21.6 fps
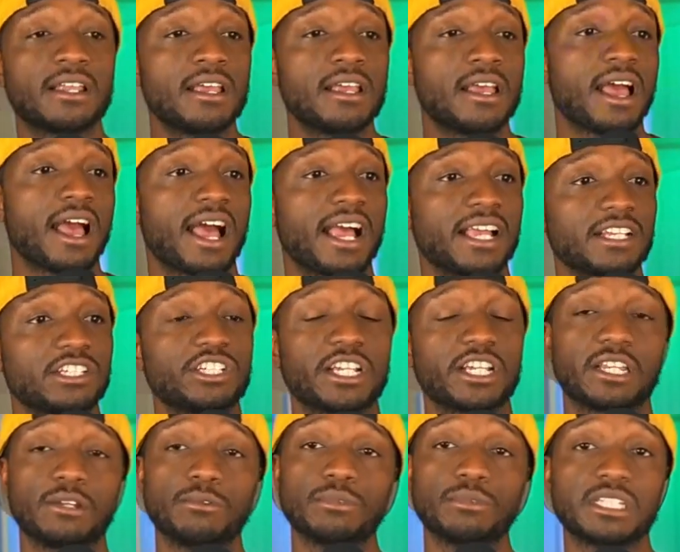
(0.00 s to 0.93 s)
I check
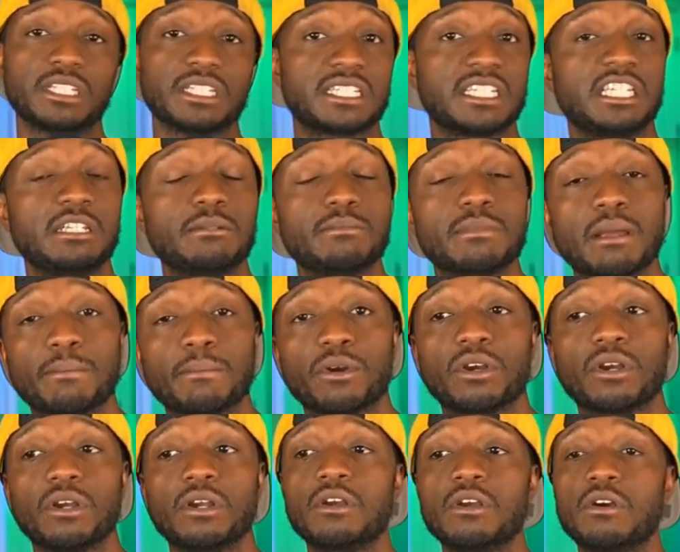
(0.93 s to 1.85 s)
in with this team member,
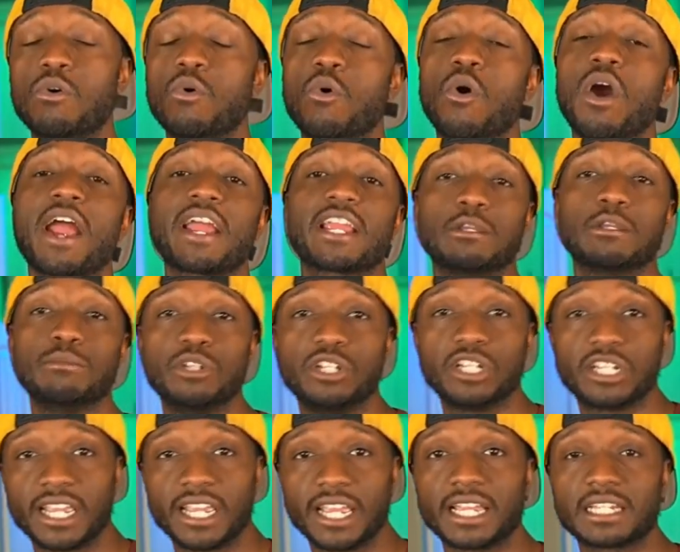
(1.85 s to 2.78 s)
or I
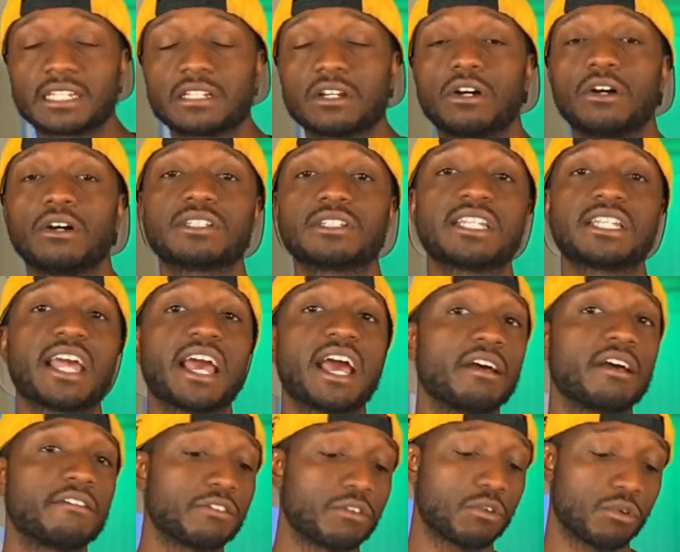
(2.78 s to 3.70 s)
communicate at the all
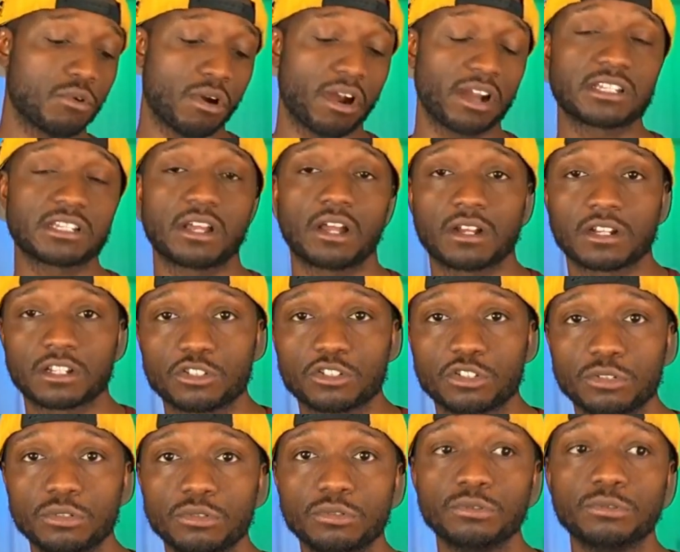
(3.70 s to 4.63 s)
staff, or I talk
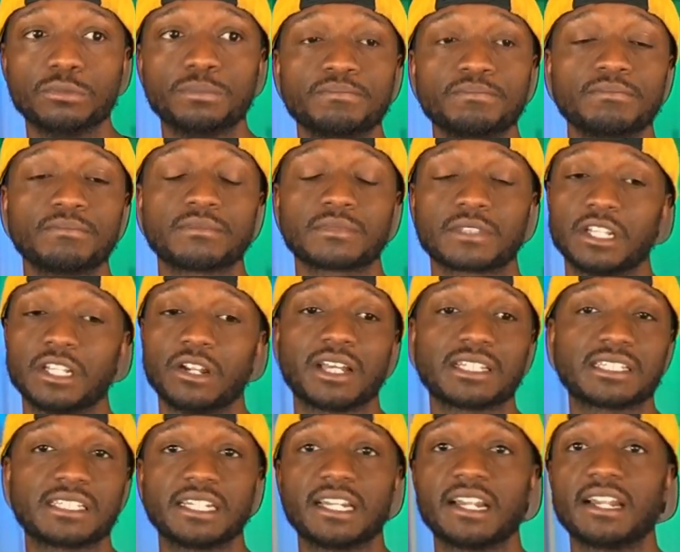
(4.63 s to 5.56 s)
to, I
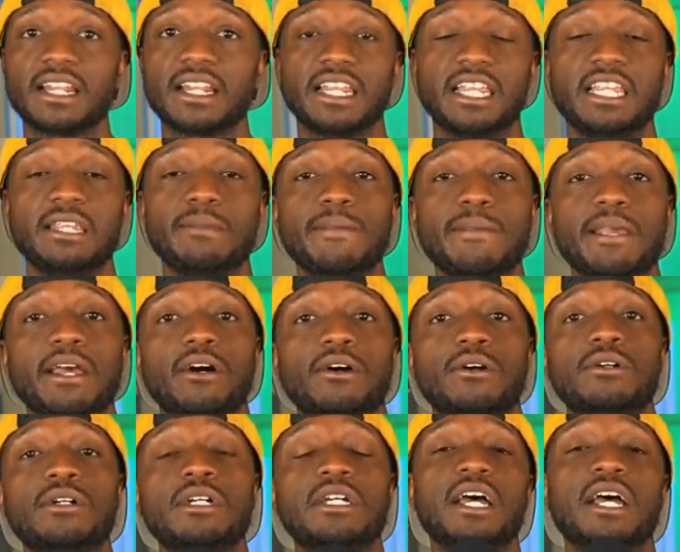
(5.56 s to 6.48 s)
send out an email
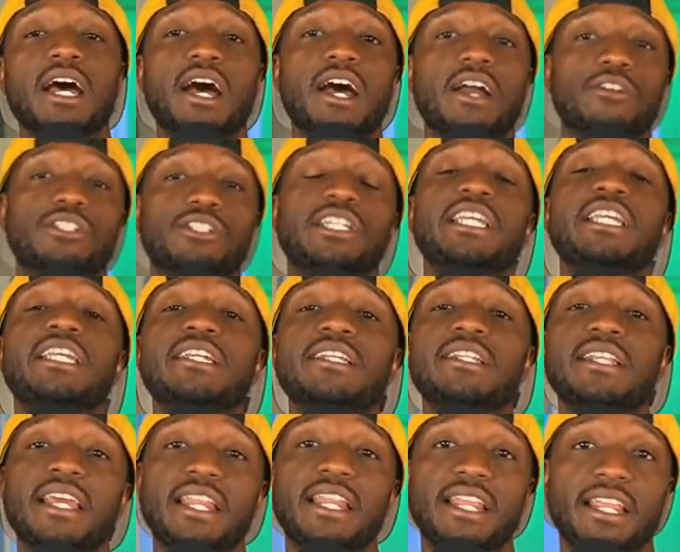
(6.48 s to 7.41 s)

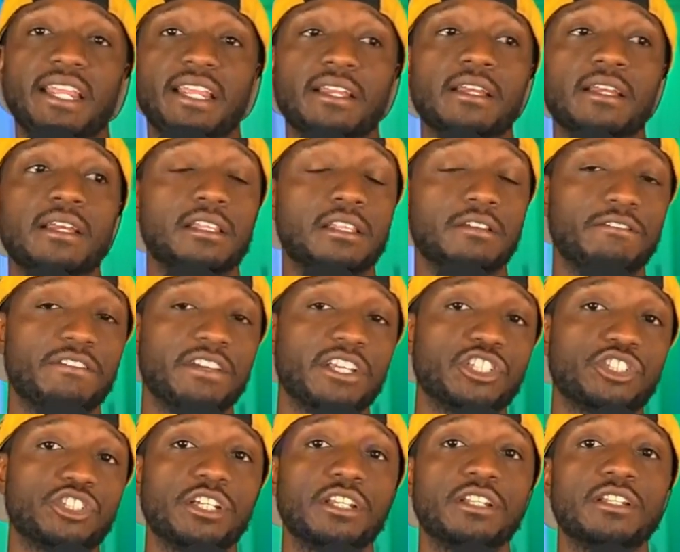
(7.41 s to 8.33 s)
articulating the
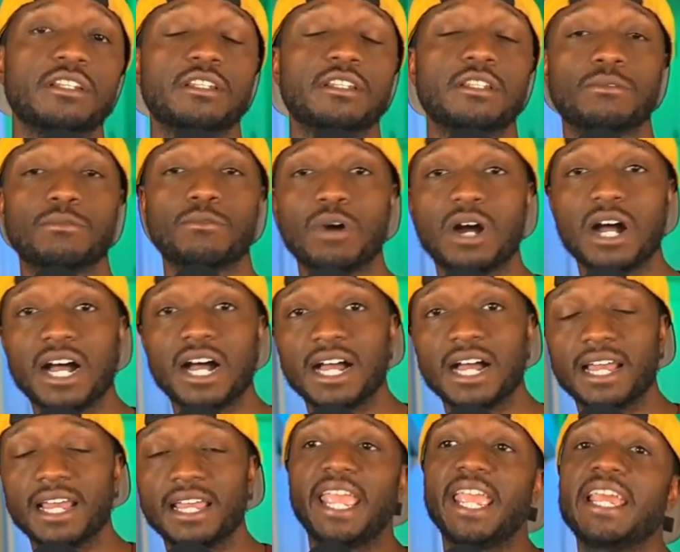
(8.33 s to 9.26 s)
vision, the
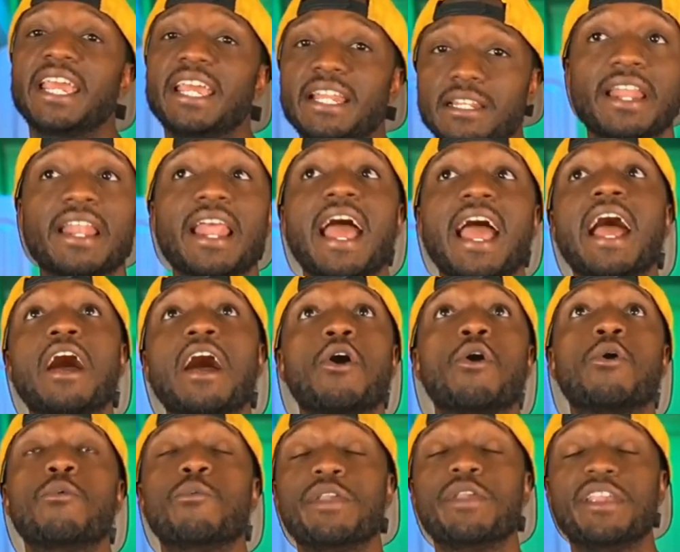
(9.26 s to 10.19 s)
why, and how
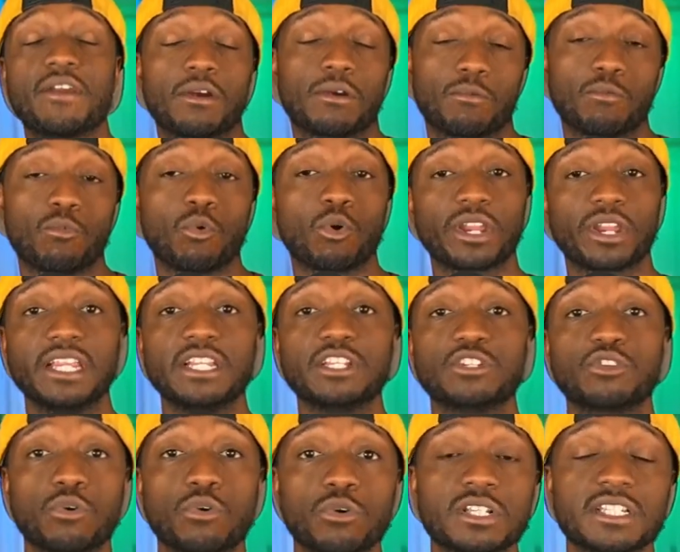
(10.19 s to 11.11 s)
we are working
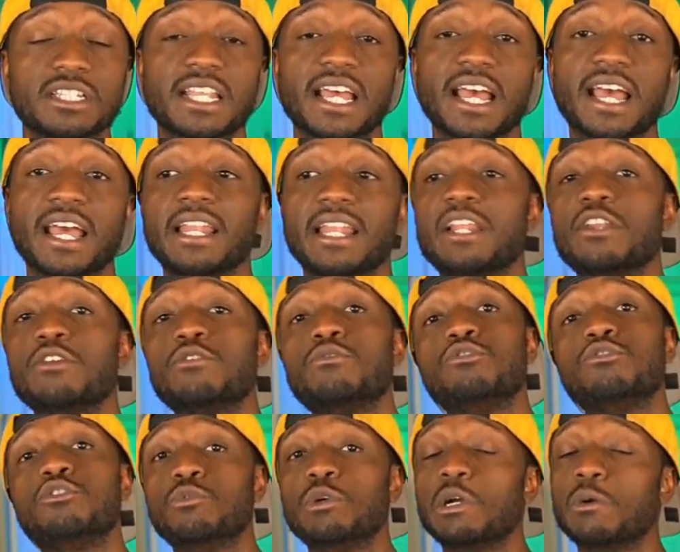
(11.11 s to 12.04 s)
towards that, and who's
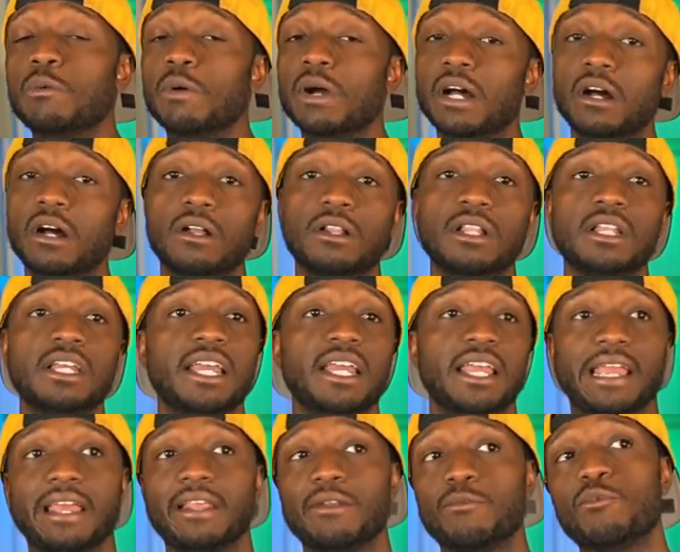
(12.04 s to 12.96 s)
doing well,
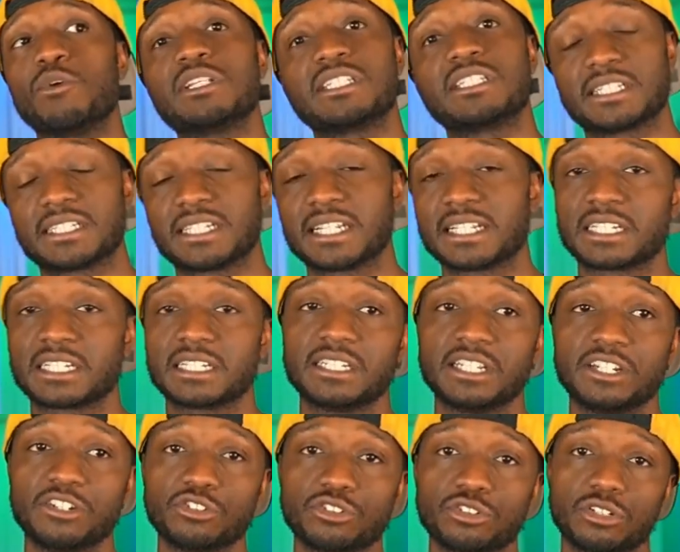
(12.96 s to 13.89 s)
and what success
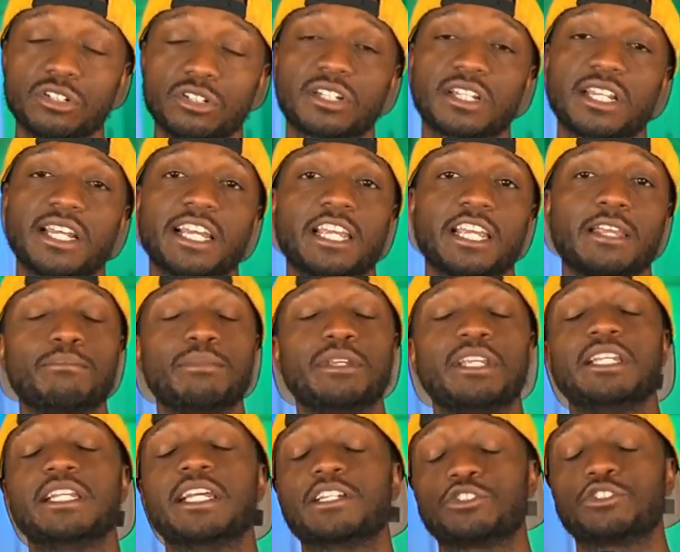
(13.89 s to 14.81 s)
continues to look like, and
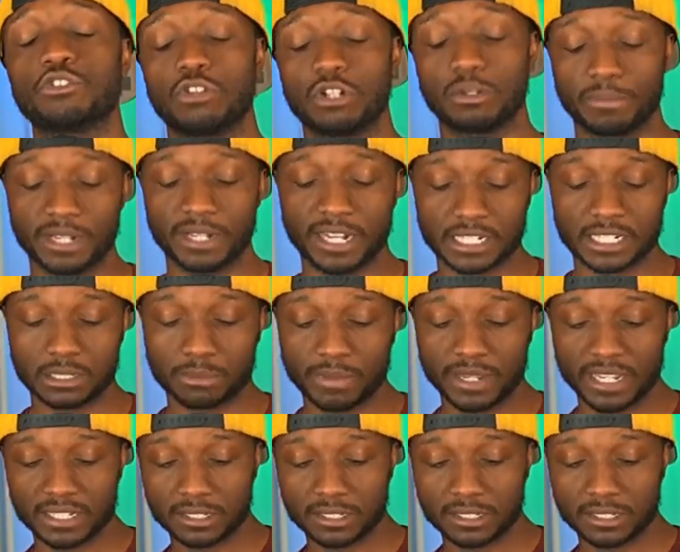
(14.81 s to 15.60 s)
being that showed up in that space.